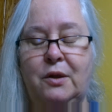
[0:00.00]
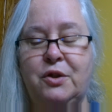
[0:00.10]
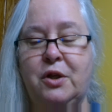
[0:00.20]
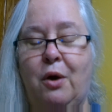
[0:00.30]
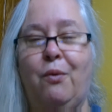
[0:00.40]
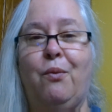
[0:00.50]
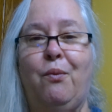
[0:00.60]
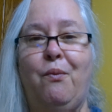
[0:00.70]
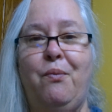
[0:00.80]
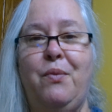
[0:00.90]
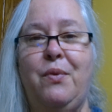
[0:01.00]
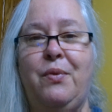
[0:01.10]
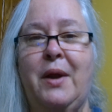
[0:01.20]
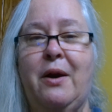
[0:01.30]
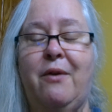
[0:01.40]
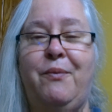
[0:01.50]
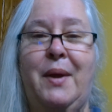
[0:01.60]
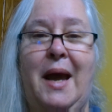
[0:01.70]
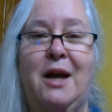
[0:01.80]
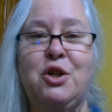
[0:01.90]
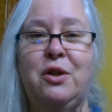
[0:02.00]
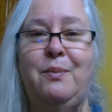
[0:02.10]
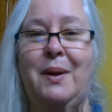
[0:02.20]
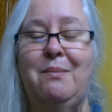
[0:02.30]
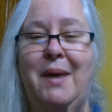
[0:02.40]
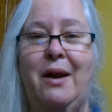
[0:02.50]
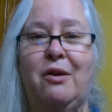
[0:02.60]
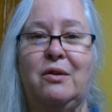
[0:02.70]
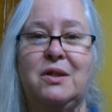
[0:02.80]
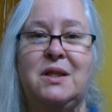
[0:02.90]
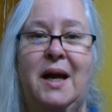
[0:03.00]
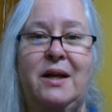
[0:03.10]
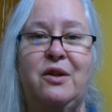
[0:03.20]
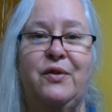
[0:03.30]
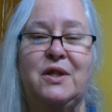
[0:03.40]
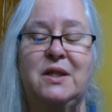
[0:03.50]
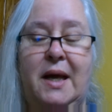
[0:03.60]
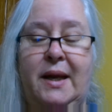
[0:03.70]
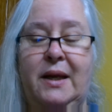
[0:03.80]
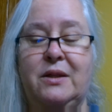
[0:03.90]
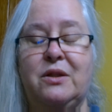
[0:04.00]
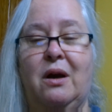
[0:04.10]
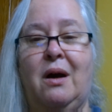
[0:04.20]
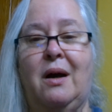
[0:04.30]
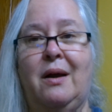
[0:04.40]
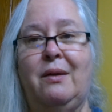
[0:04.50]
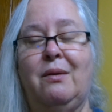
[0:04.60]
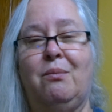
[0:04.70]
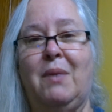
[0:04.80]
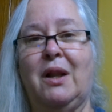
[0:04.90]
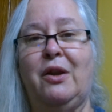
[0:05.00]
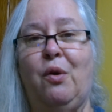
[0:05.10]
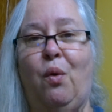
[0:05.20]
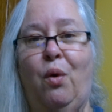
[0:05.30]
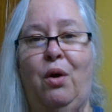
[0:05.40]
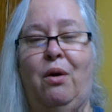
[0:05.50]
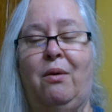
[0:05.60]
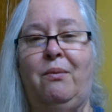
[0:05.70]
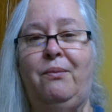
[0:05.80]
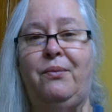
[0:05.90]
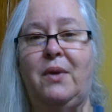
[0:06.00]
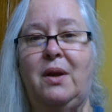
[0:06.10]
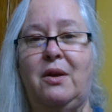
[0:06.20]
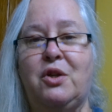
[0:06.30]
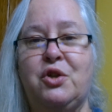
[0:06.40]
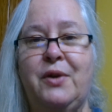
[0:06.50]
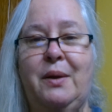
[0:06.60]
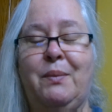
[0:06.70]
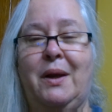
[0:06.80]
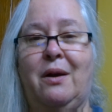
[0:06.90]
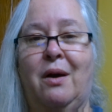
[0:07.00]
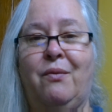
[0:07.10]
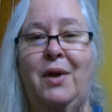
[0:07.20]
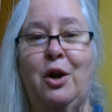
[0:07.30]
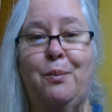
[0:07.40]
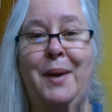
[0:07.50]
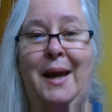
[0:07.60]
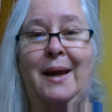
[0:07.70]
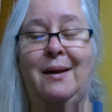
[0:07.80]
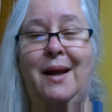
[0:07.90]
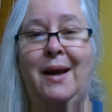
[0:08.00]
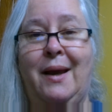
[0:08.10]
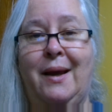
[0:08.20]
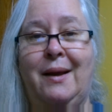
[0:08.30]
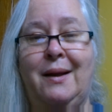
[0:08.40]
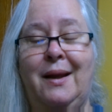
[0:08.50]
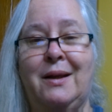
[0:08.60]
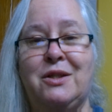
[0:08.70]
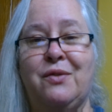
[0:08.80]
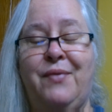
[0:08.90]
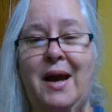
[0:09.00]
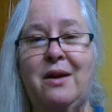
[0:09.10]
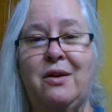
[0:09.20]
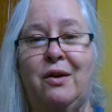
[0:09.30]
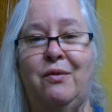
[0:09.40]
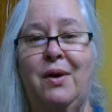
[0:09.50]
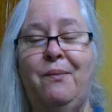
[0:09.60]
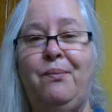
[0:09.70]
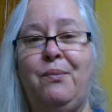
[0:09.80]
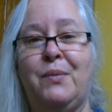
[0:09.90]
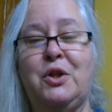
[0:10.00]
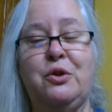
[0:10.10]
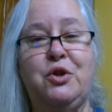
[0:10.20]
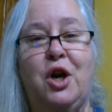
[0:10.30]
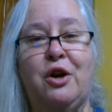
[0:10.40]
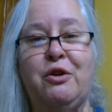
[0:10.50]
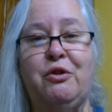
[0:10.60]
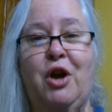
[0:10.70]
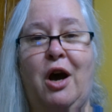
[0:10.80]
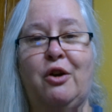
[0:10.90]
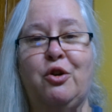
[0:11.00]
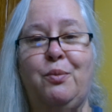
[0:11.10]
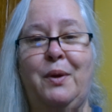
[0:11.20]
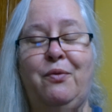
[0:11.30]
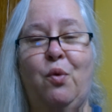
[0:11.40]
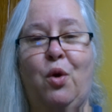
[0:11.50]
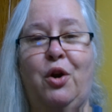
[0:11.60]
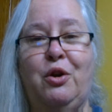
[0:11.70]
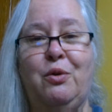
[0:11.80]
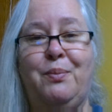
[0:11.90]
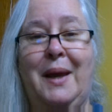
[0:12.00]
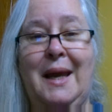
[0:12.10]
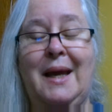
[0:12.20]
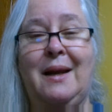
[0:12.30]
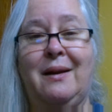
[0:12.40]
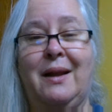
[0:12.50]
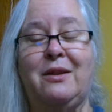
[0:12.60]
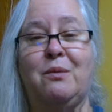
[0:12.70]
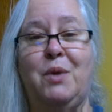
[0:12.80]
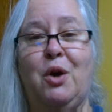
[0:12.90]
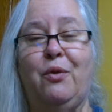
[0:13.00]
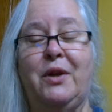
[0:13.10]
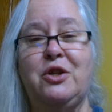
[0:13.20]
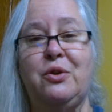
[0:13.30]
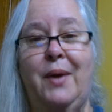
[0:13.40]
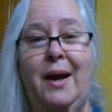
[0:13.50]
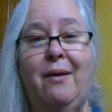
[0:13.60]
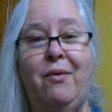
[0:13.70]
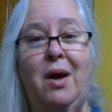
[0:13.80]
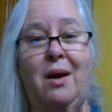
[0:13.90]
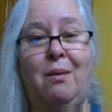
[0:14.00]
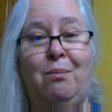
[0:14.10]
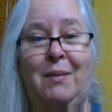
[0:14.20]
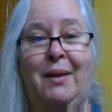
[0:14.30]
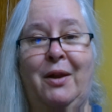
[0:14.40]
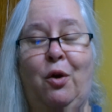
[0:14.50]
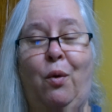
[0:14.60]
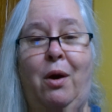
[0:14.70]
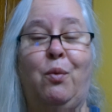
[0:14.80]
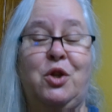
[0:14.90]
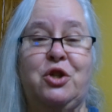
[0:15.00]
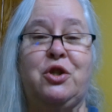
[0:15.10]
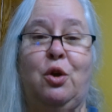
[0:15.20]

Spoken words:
So there have actually been medical and scientific studies on mullein oil treatment of ear pain, and it's effective, but do talk to your doctor before you begin and let them know that you have mullein oil, which is